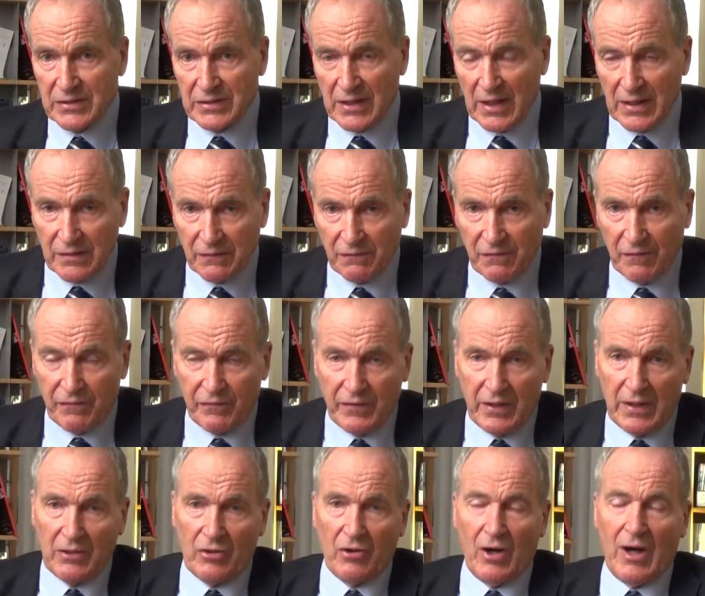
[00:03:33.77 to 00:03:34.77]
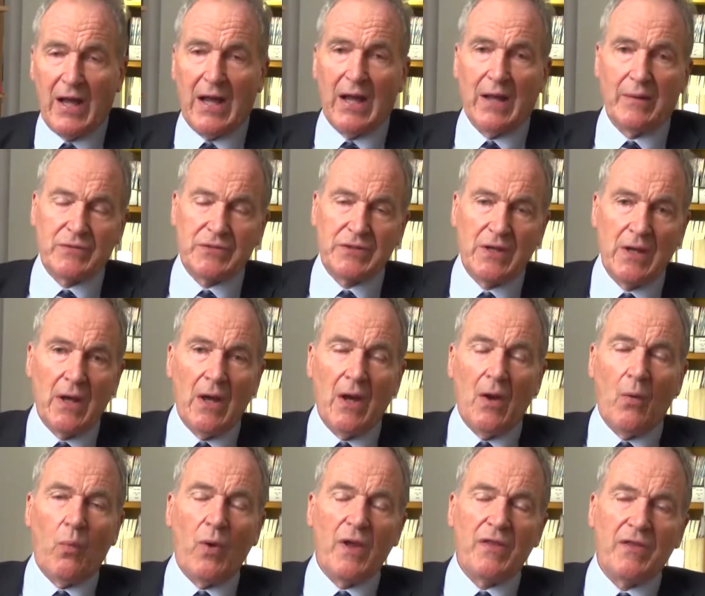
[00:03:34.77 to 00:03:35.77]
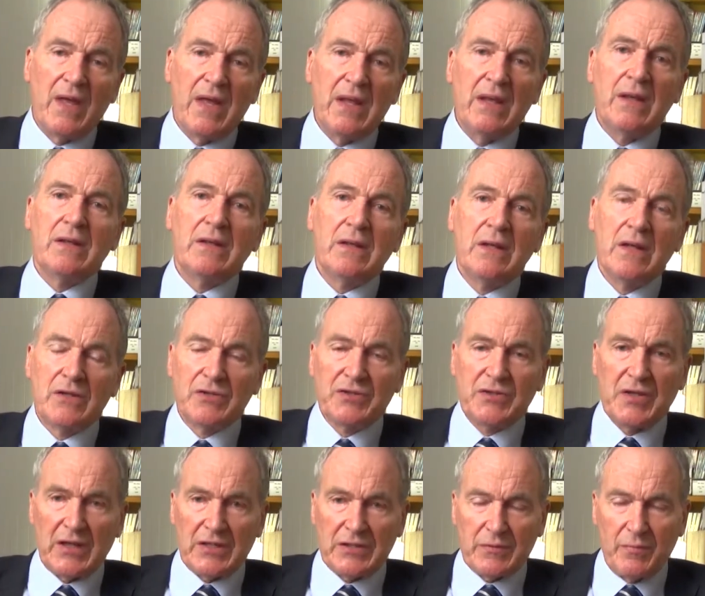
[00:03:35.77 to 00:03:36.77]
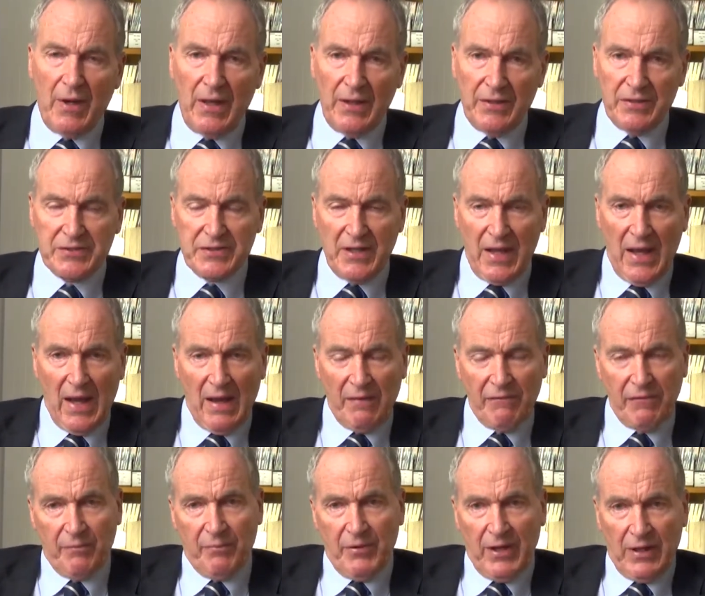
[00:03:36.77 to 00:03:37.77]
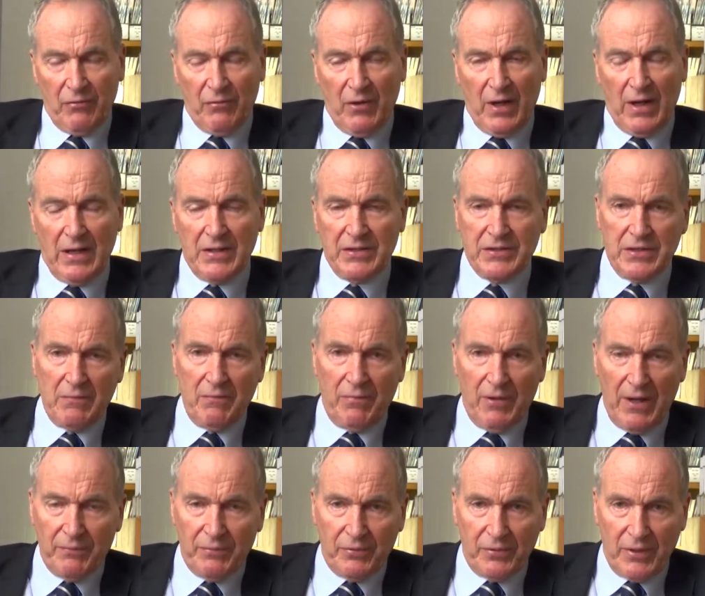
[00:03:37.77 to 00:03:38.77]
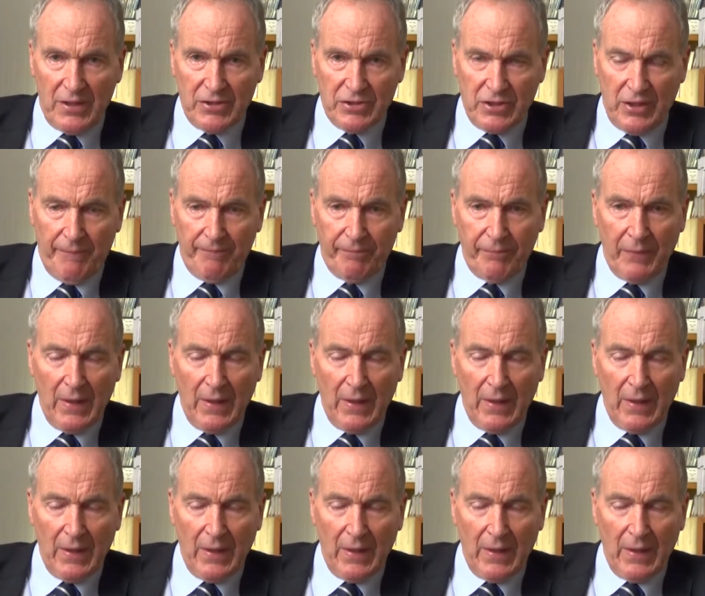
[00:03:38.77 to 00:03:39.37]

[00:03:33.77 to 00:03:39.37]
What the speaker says: 10 to 15 grams, within 6 months they have a big rise in blood pressure